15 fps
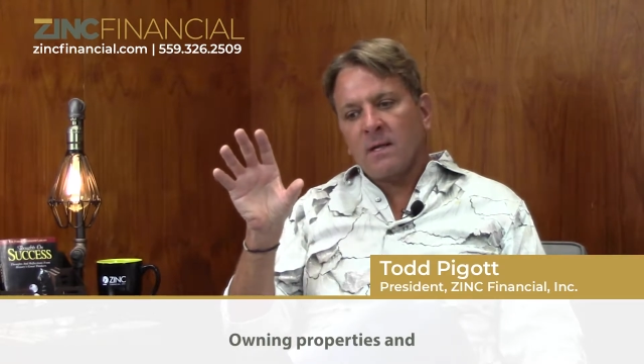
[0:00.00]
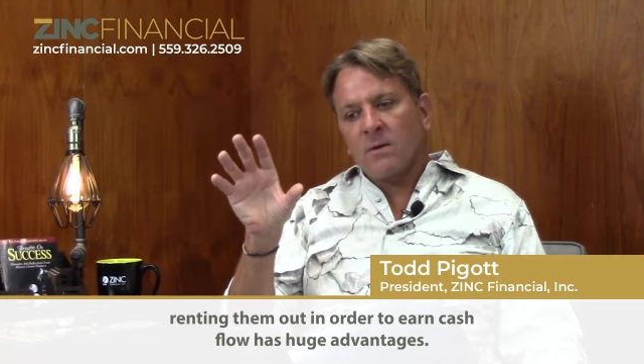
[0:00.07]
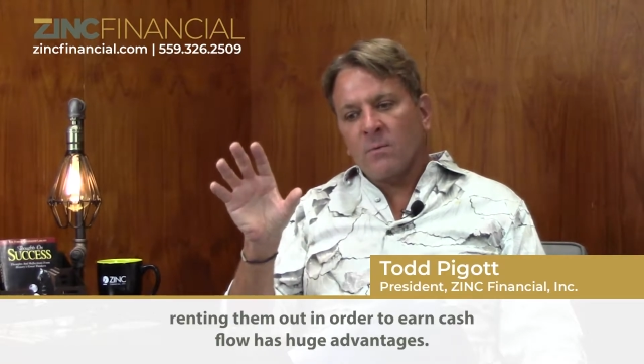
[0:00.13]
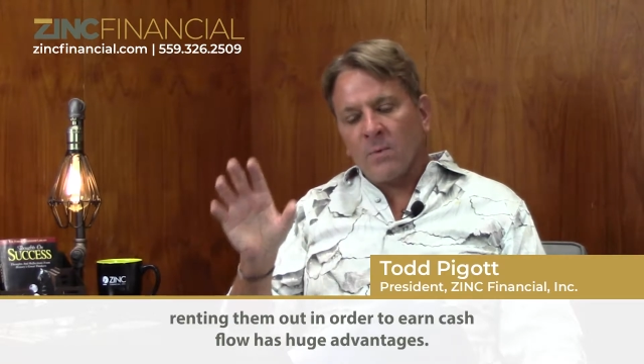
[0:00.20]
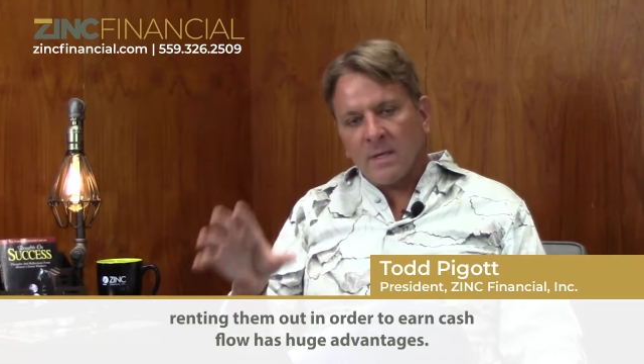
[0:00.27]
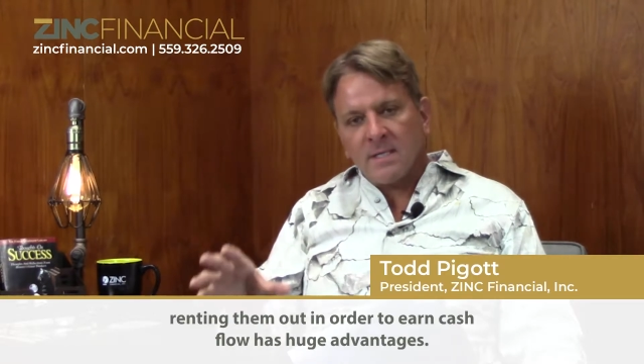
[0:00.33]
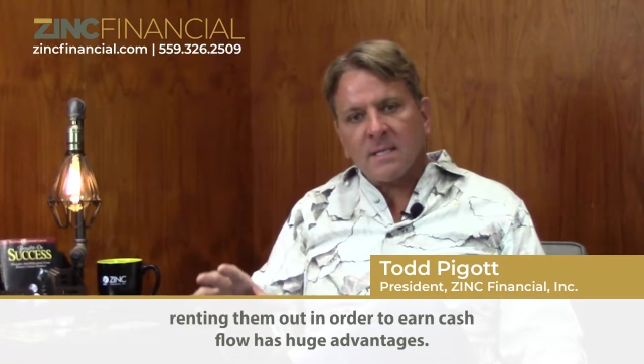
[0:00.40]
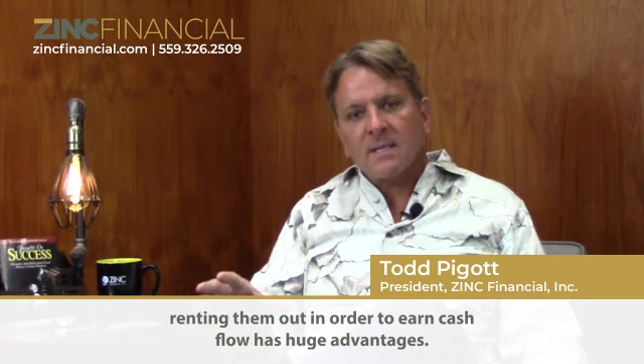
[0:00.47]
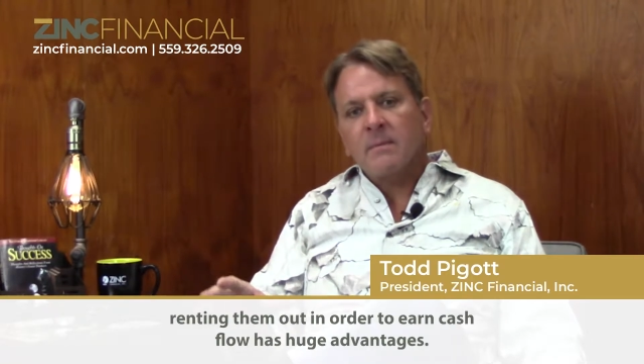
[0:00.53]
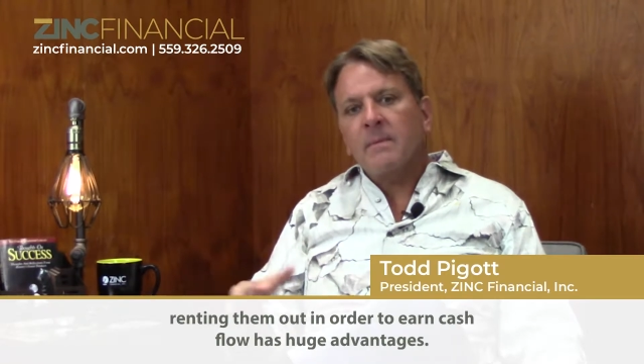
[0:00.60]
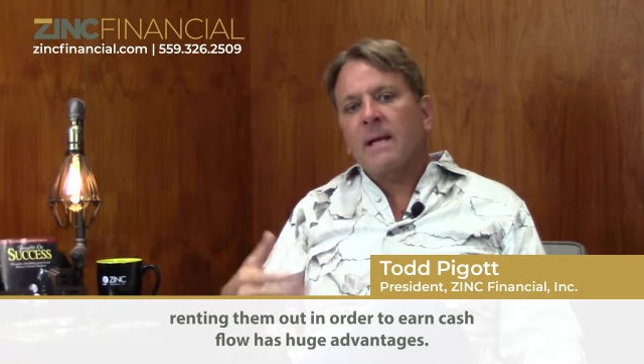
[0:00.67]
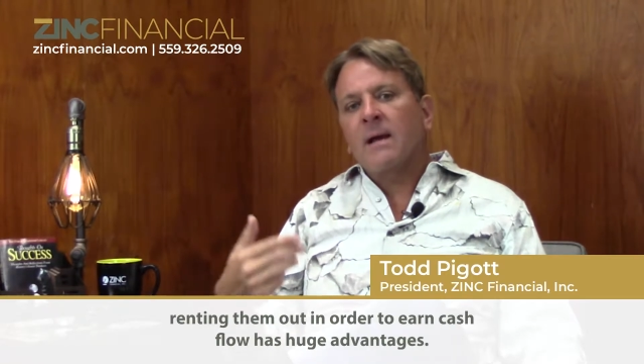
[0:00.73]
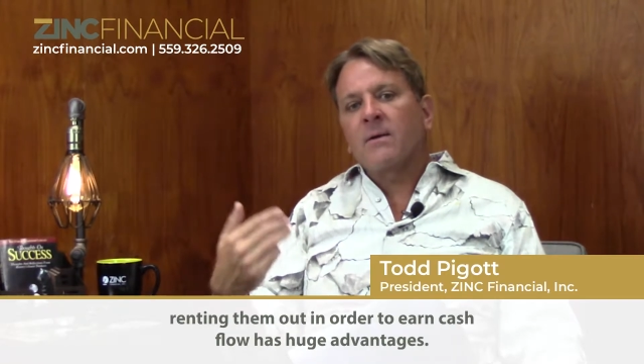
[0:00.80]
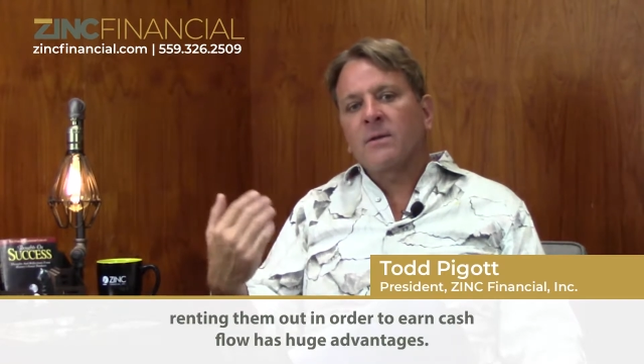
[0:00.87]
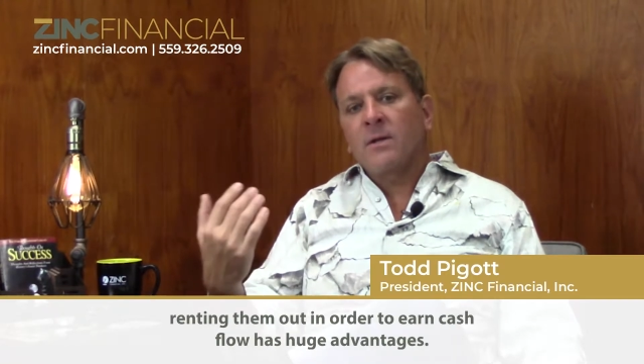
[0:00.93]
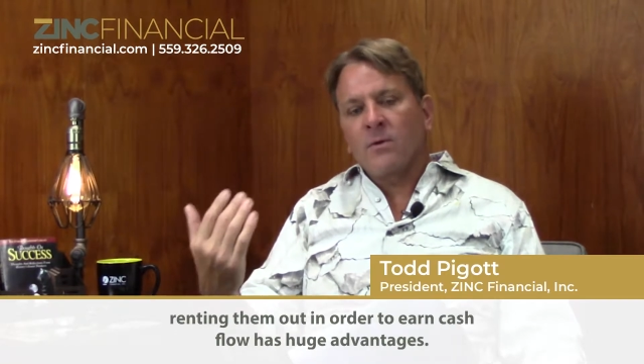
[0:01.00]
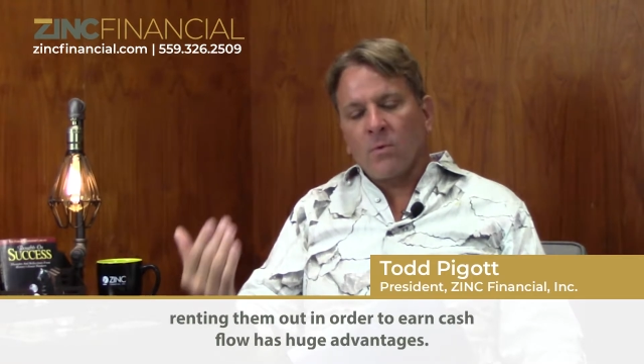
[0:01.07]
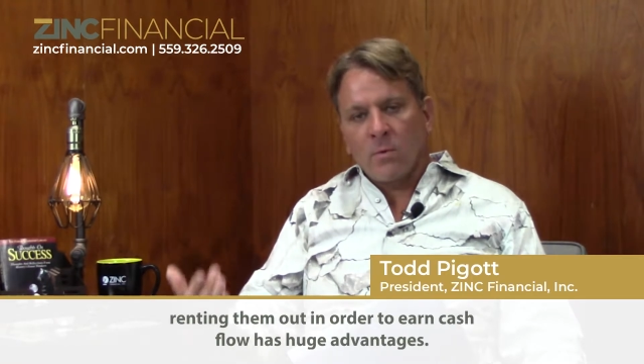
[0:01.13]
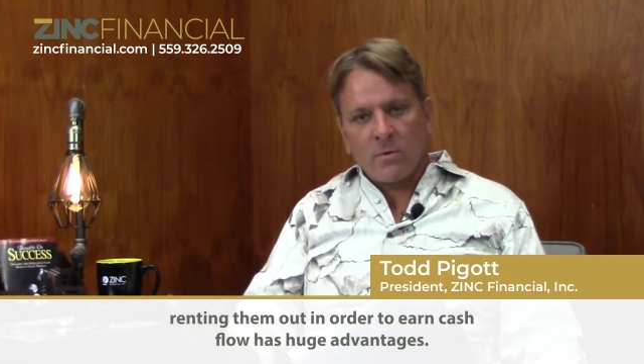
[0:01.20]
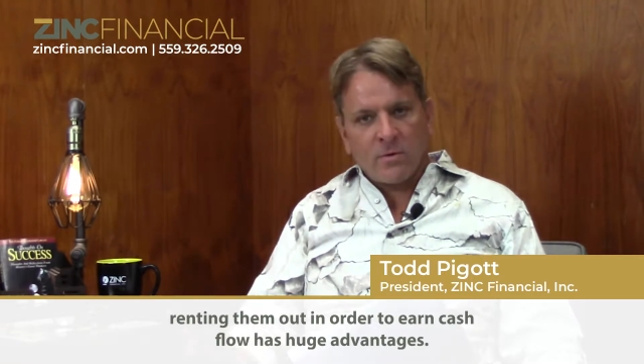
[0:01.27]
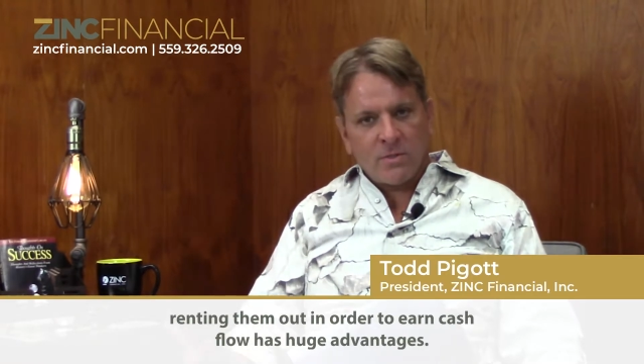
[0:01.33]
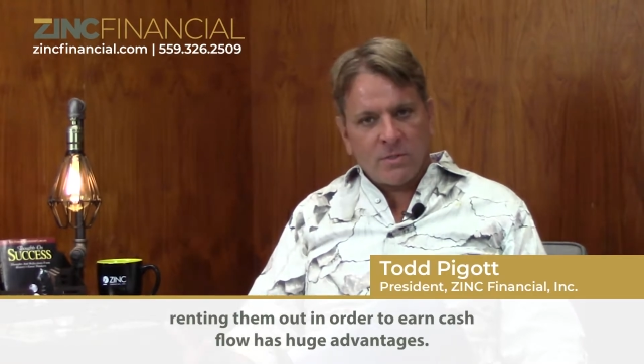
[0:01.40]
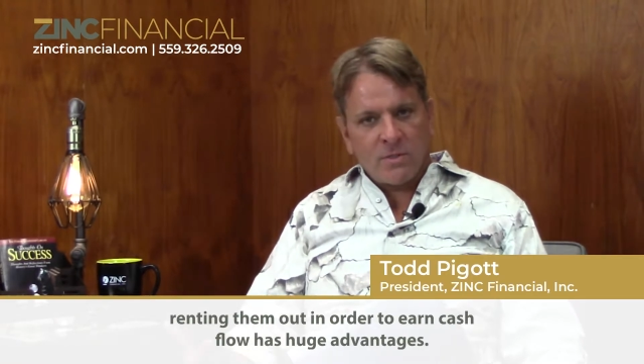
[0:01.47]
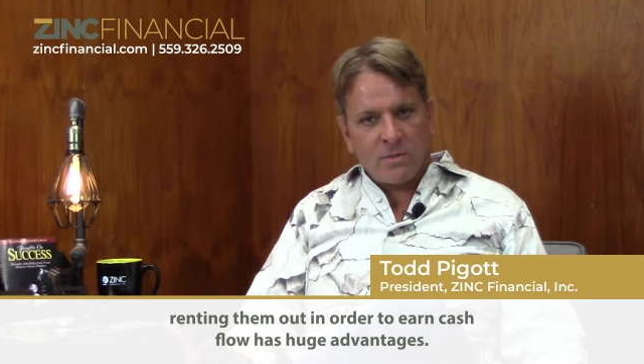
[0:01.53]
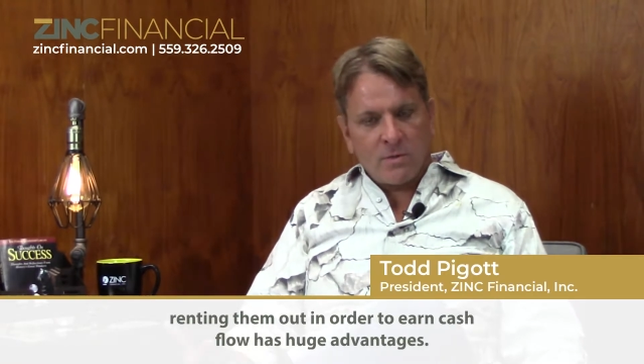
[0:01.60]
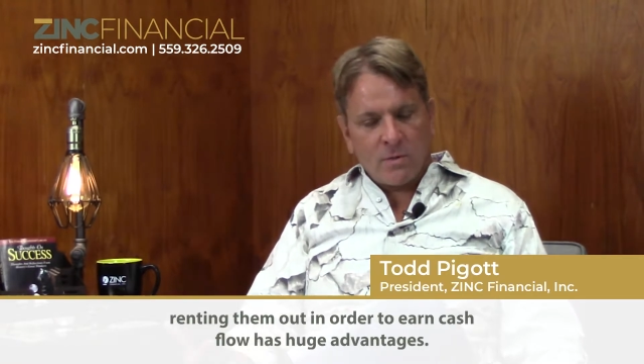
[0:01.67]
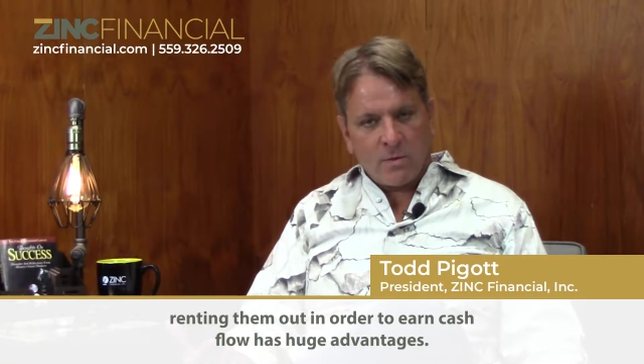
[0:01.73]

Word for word: and renting them out in order to